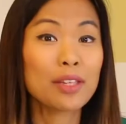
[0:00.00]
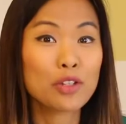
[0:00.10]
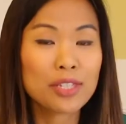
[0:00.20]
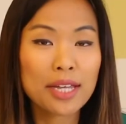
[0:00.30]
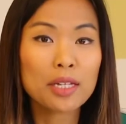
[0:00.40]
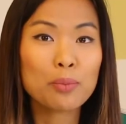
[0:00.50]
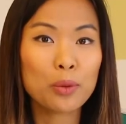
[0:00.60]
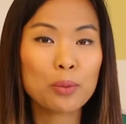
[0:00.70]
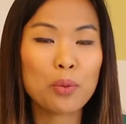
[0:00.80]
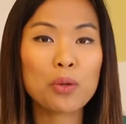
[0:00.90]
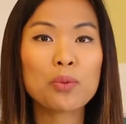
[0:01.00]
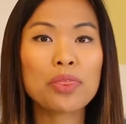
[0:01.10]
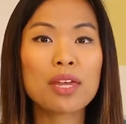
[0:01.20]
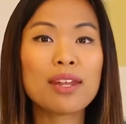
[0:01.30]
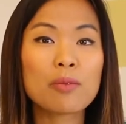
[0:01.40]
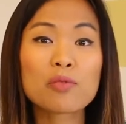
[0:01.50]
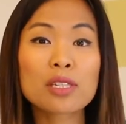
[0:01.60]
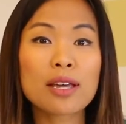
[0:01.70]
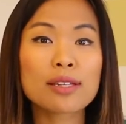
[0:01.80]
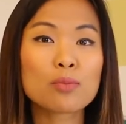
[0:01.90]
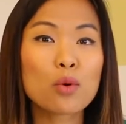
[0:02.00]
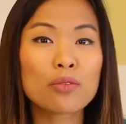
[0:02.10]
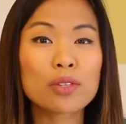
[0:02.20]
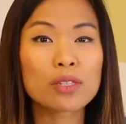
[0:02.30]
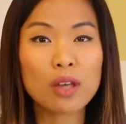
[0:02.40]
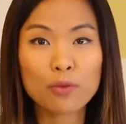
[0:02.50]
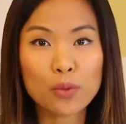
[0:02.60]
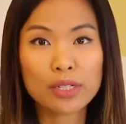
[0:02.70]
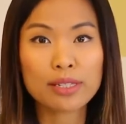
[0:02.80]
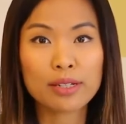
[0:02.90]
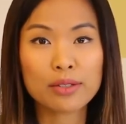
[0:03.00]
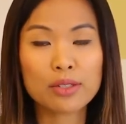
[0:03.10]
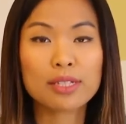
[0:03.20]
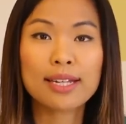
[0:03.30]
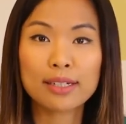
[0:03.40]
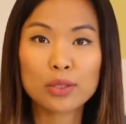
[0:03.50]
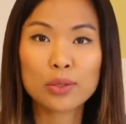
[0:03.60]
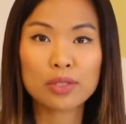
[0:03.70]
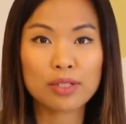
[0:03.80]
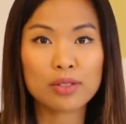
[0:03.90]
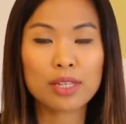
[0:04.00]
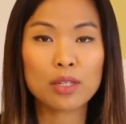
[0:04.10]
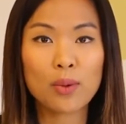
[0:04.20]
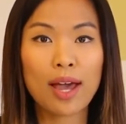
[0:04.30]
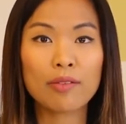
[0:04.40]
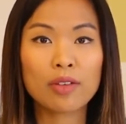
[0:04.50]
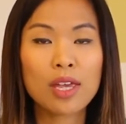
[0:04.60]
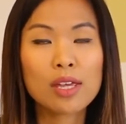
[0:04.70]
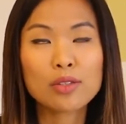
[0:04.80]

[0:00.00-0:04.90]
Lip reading: Then your second bullet point would then emphasize more of the software skills, the technical skills that you have.